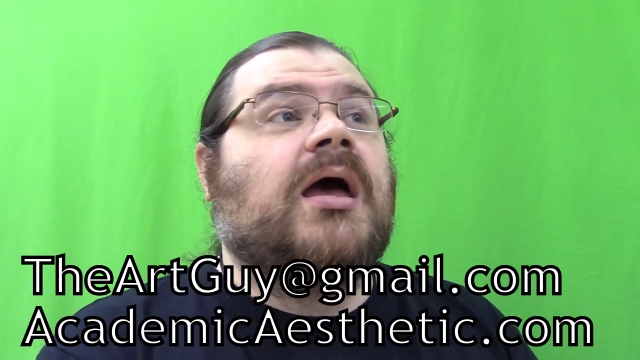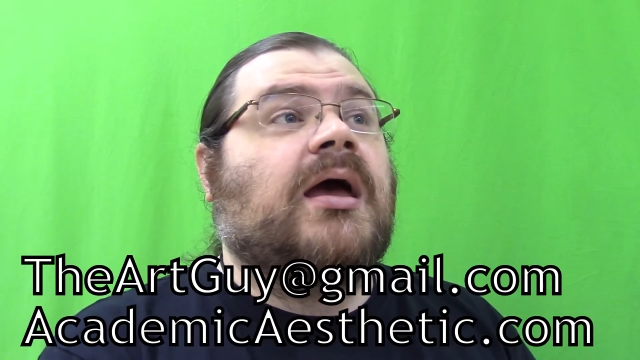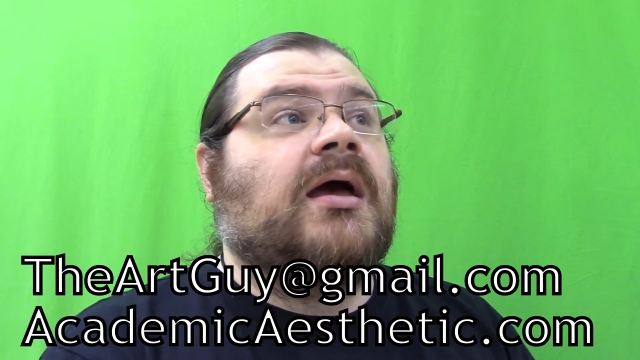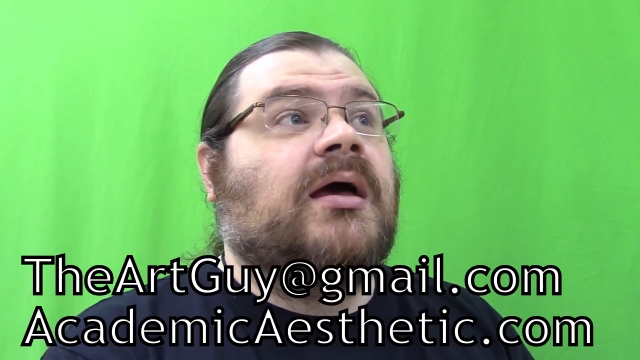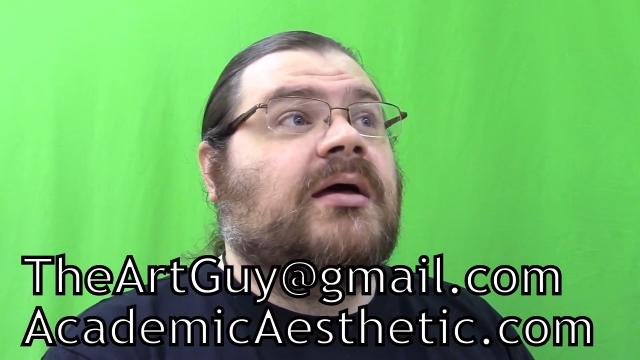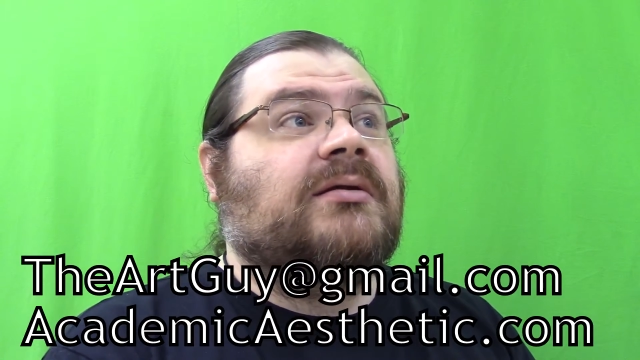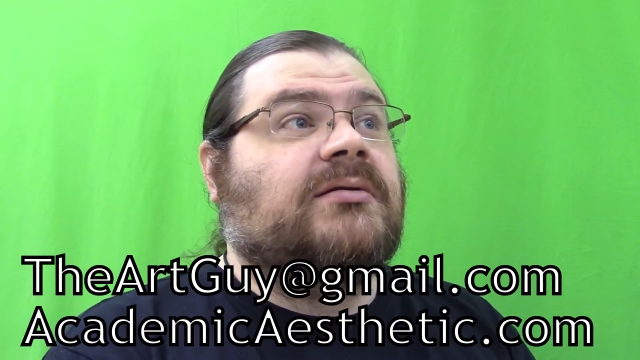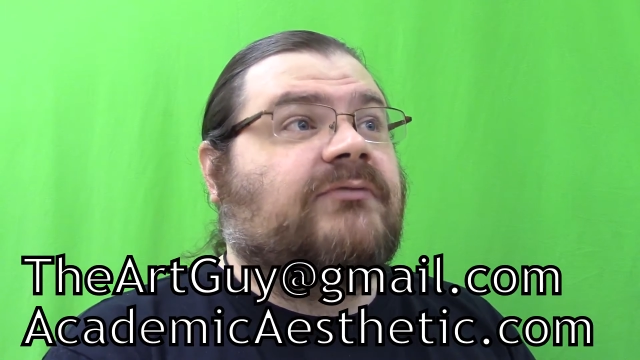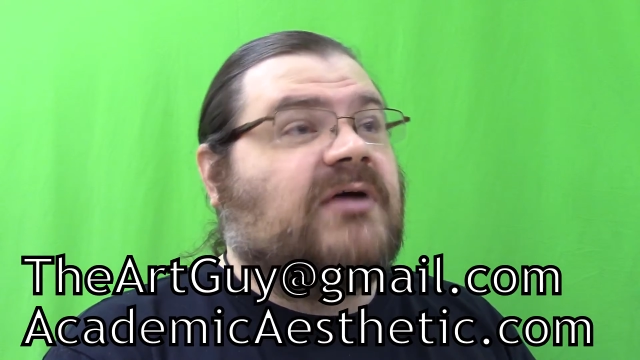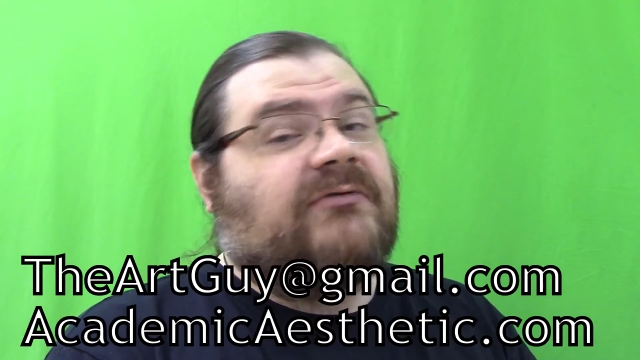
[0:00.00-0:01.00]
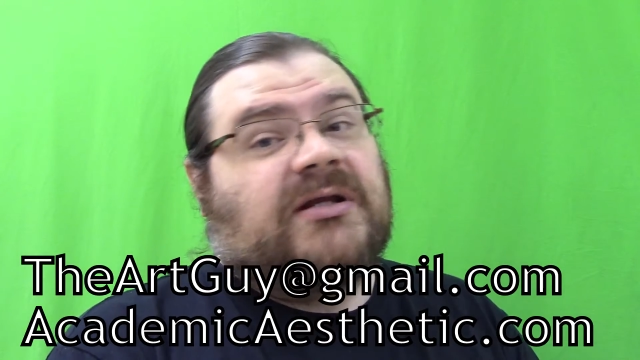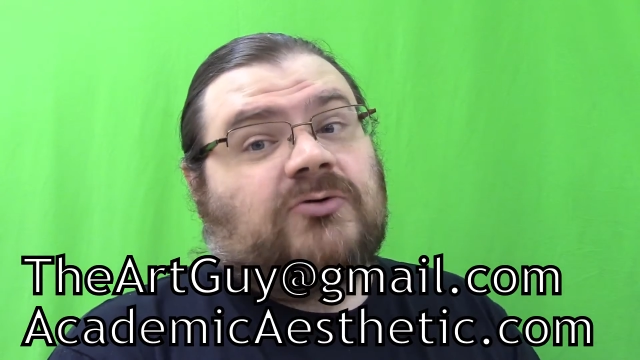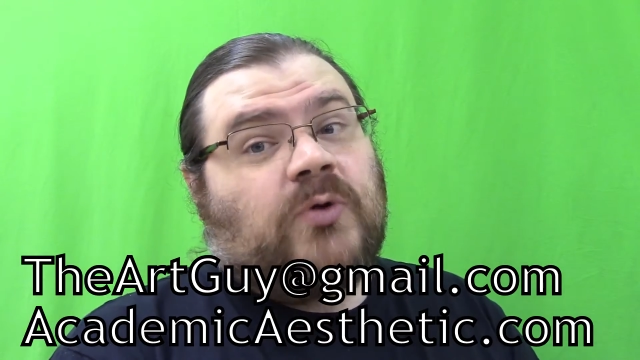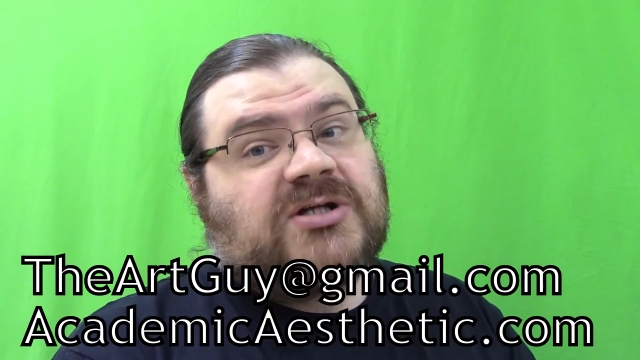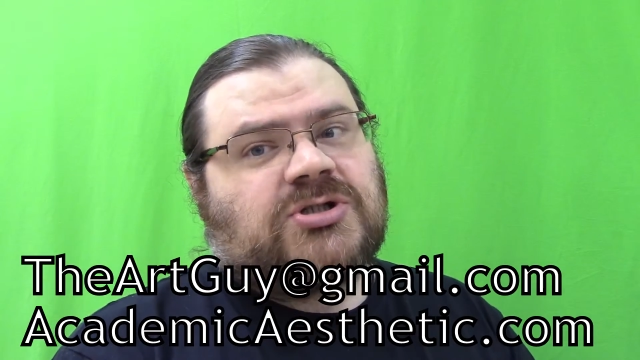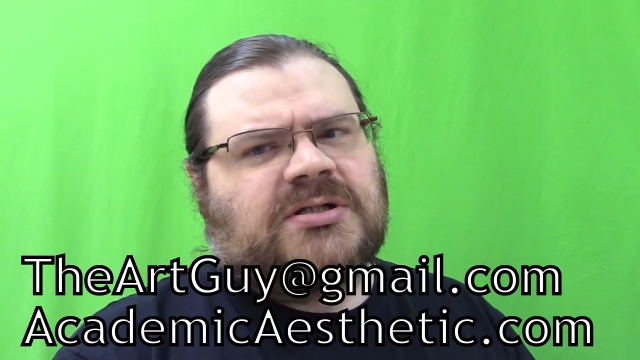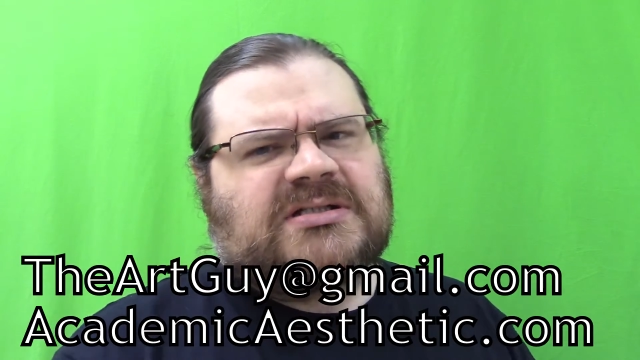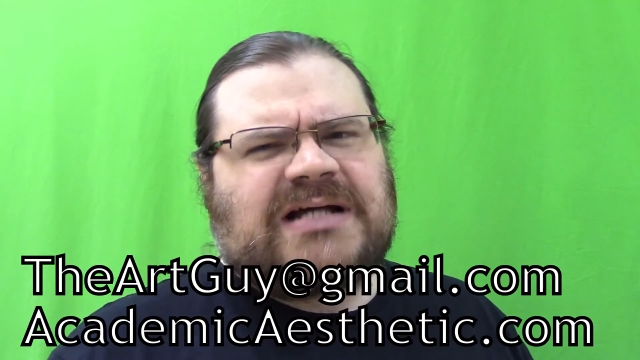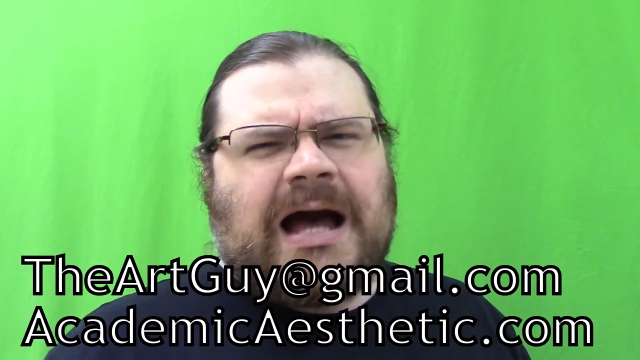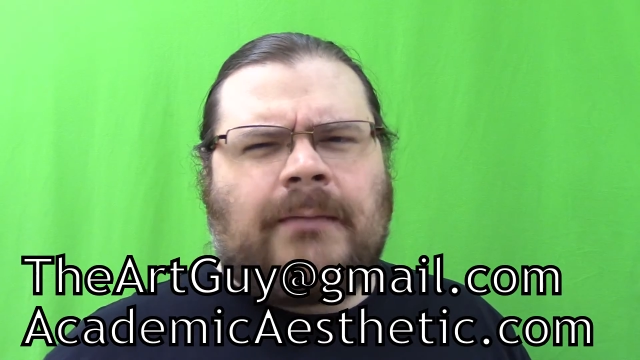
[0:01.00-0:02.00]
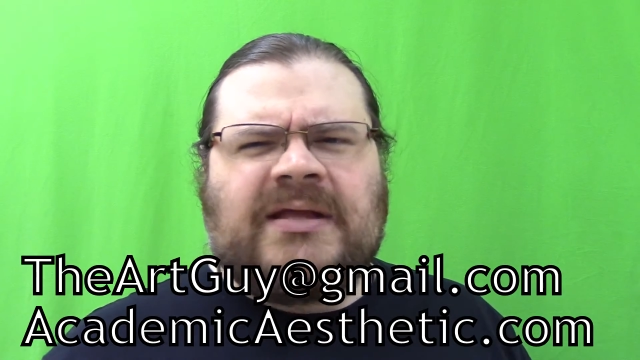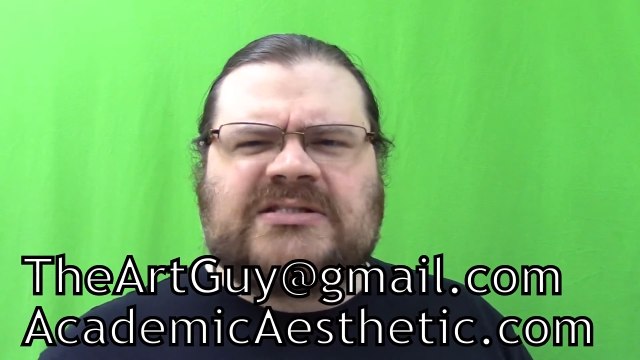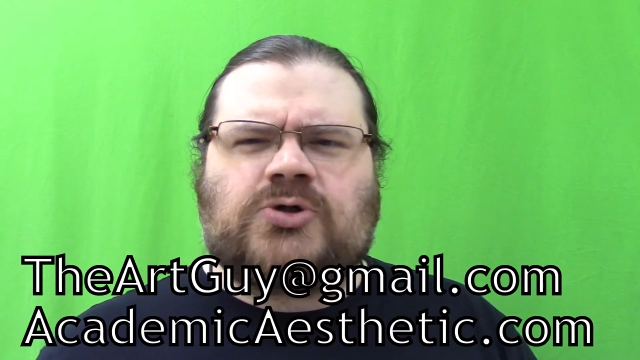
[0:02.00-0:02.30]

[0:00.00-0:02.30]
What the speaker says: And if you have any questions, comments,